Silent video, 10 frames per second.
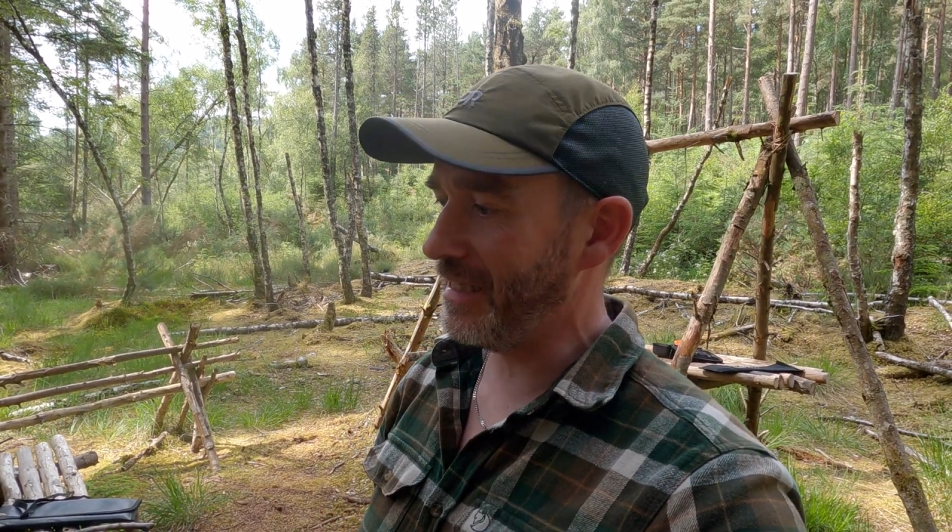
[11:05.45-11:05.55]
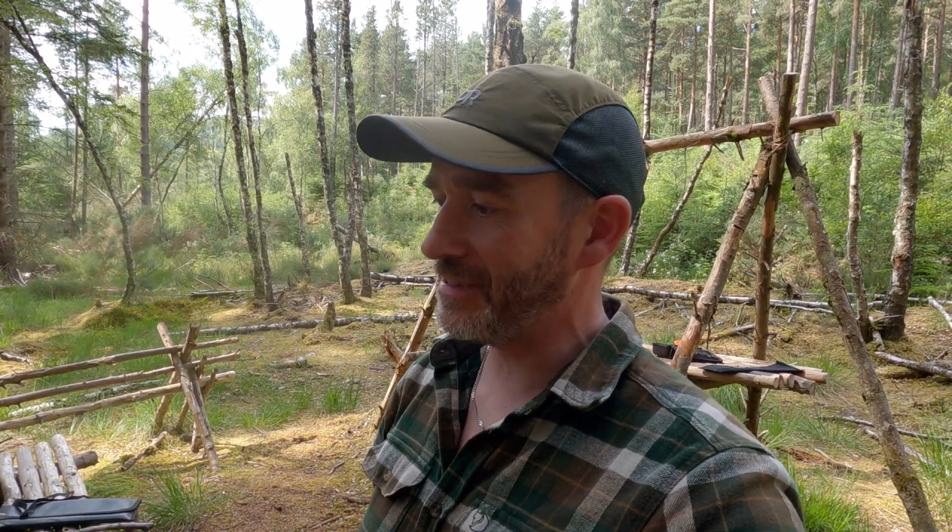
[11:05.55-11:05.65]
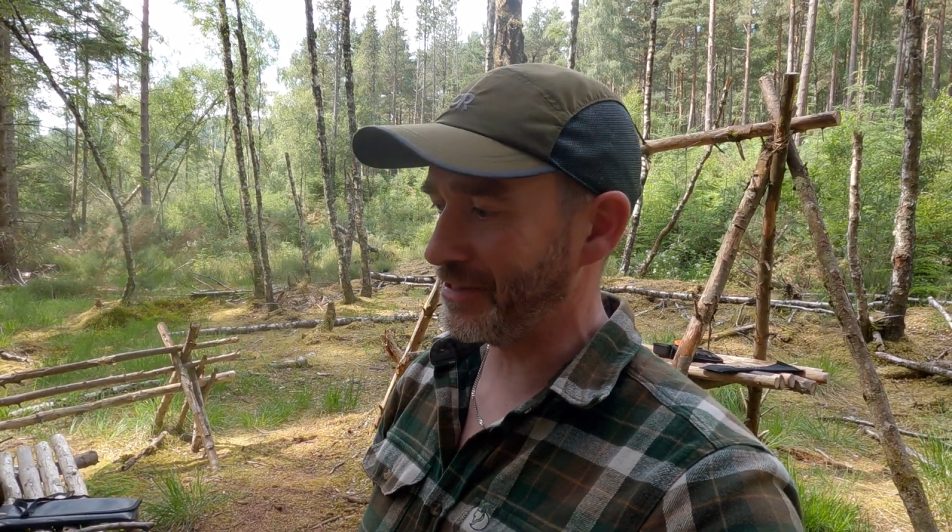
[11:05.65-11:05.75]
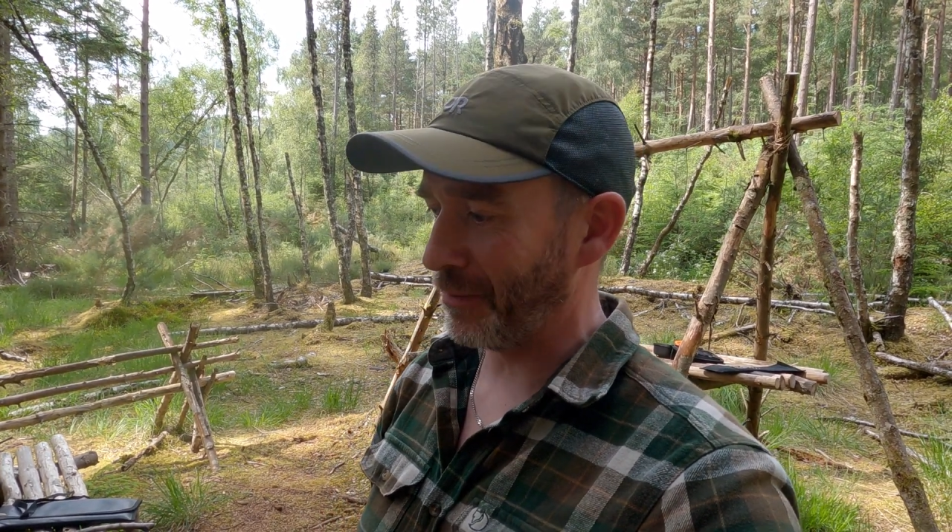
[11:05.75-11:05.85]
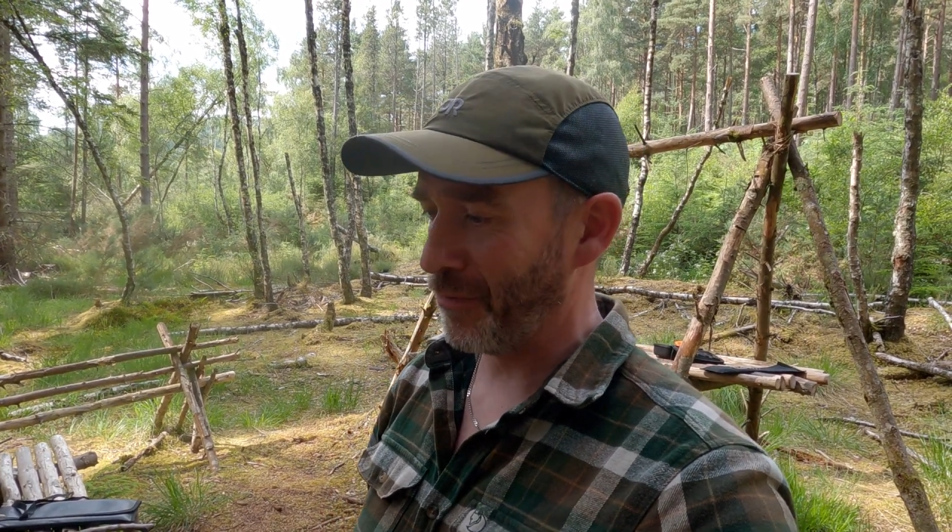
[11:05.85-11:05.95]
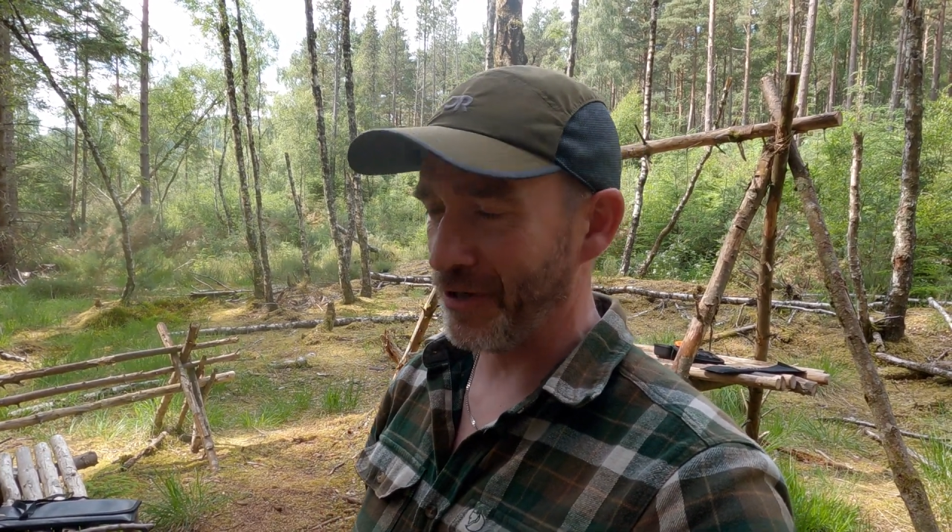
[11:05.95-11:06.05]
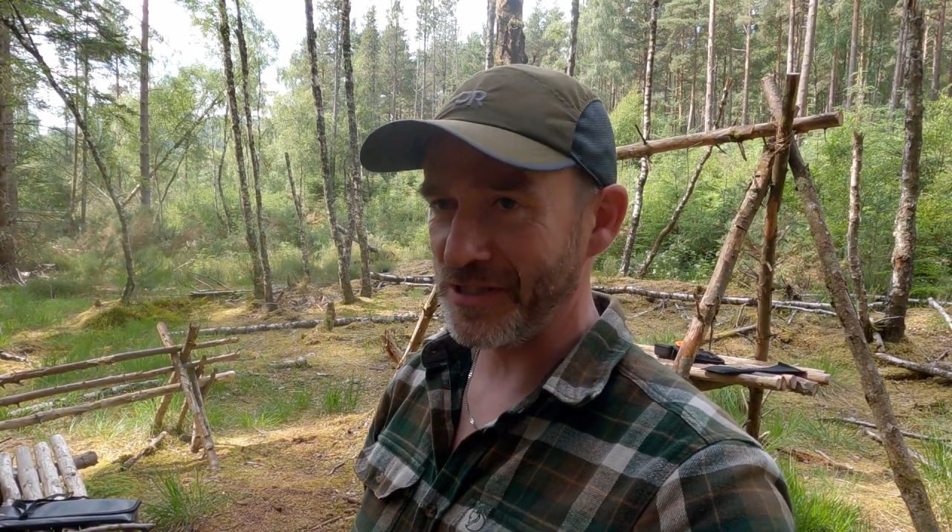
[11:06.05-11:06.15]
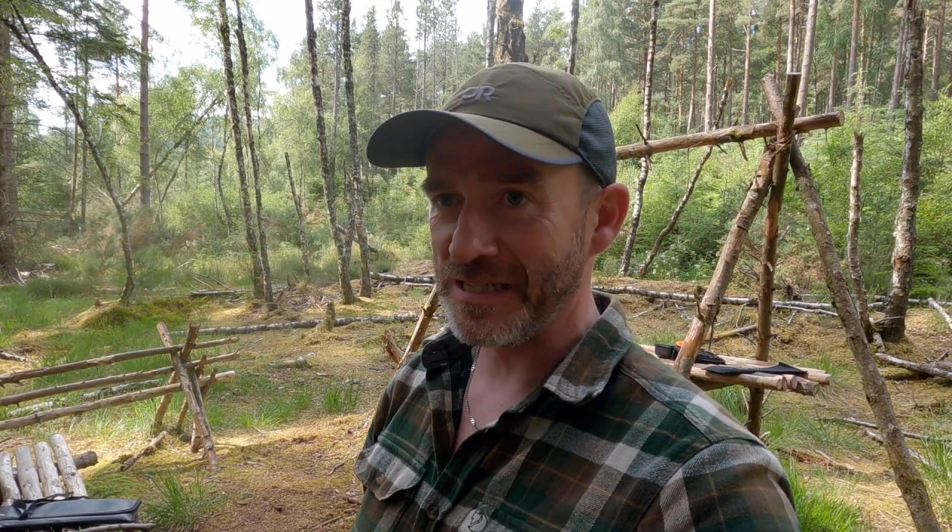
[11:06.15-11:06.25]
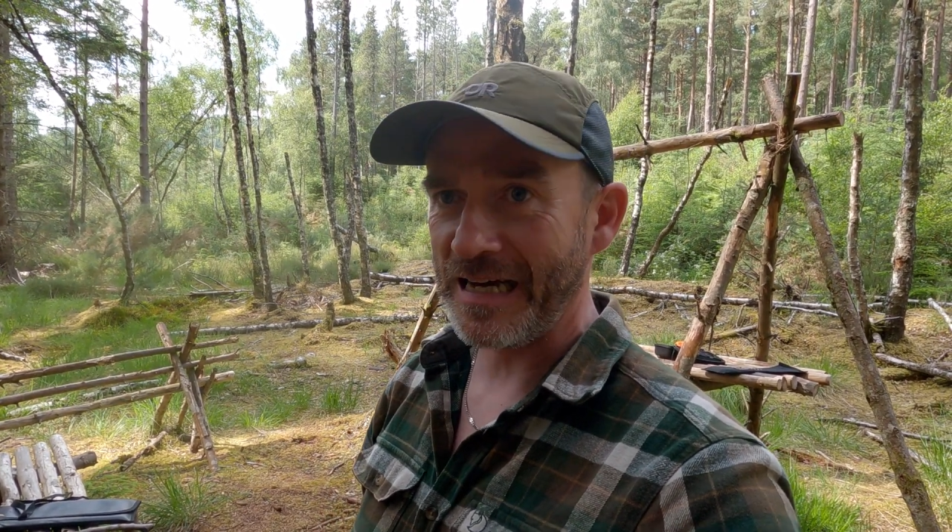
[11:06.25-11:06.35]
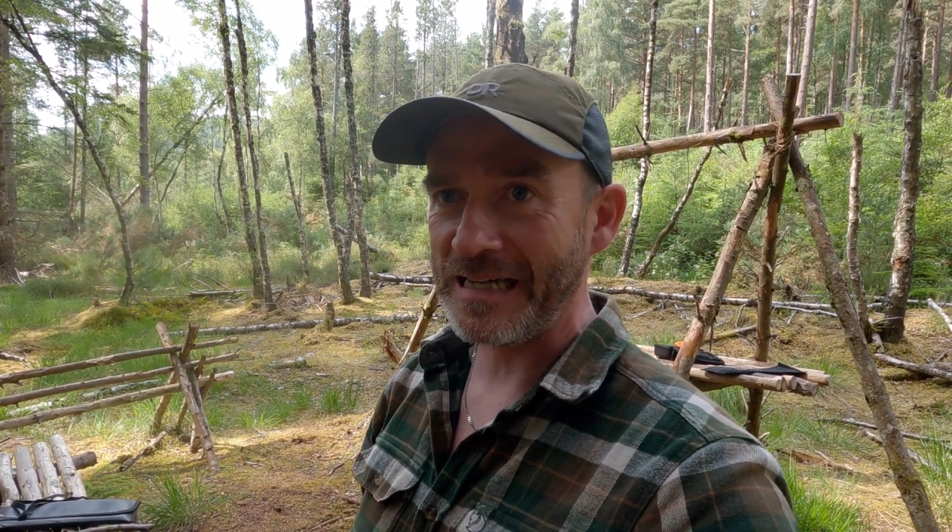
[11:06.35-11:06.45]
somewhere
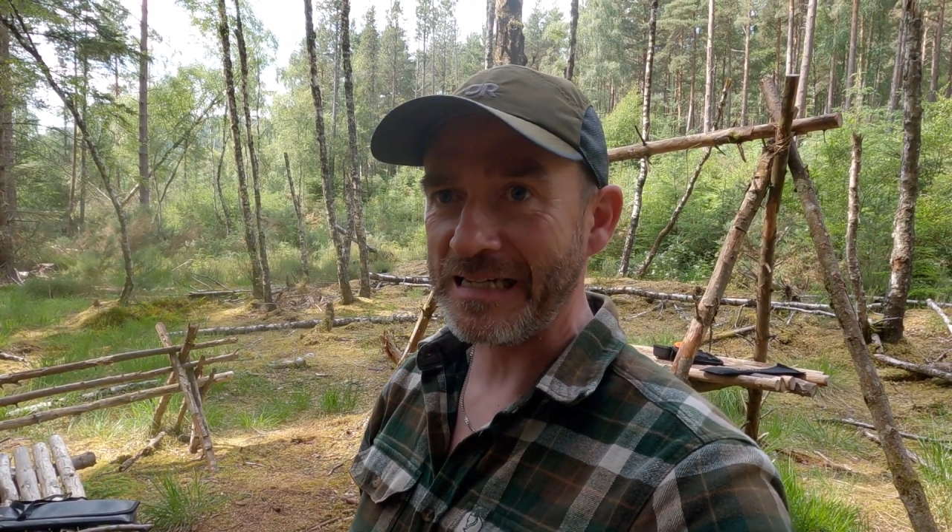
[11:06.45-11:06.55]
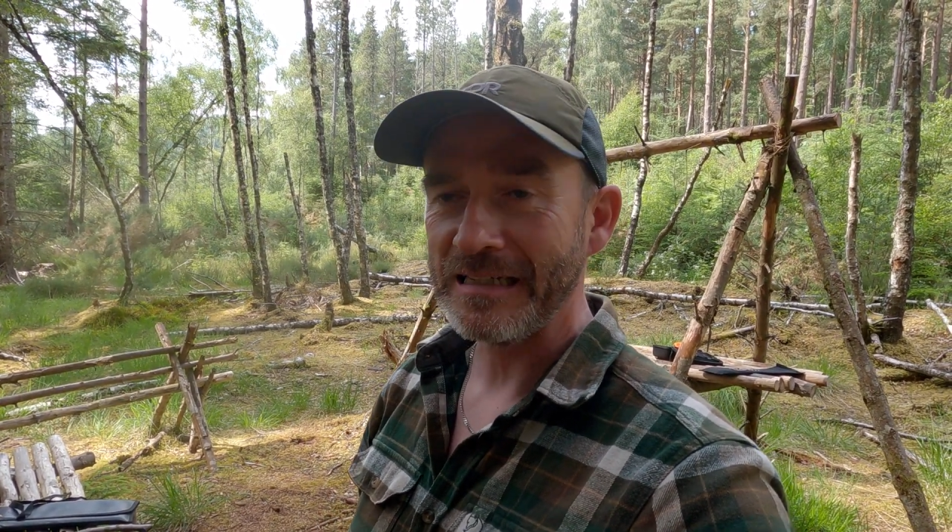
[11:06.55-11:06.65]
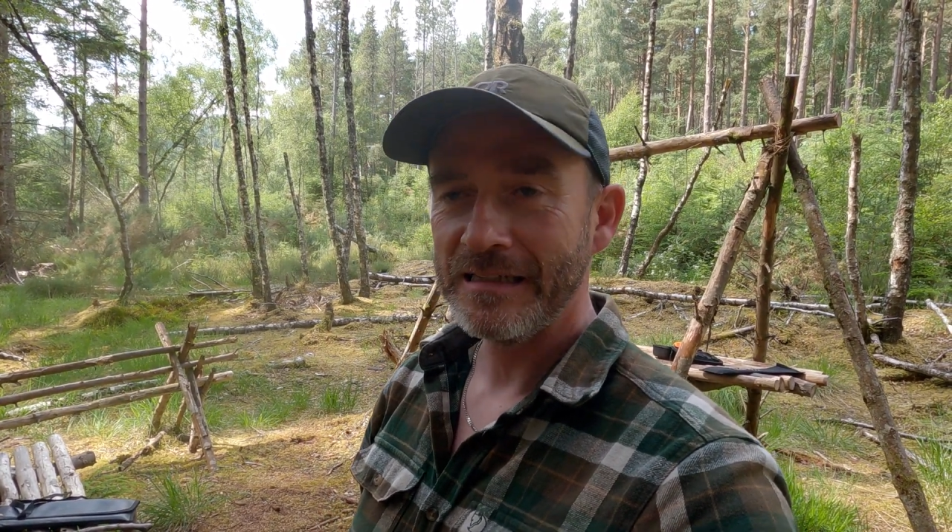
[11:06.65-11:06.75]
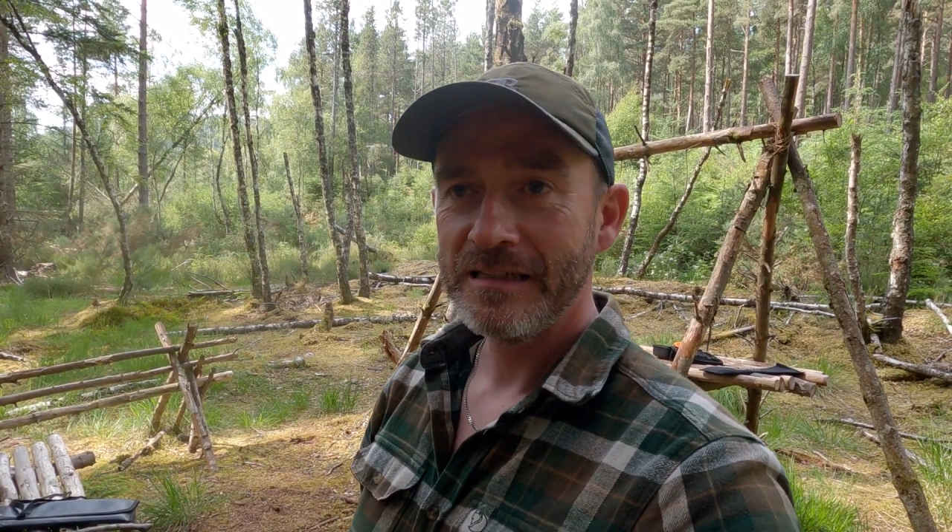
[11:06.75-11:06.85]
tonight.